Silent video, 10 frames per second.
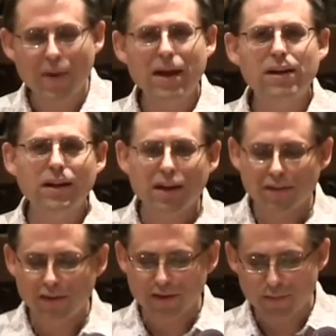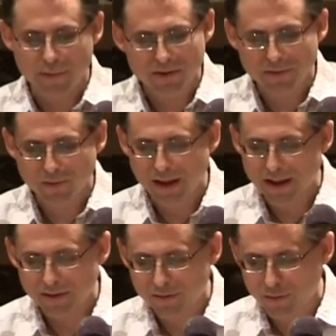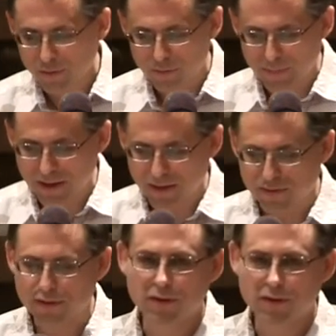mainly sentimental ahistorical meanings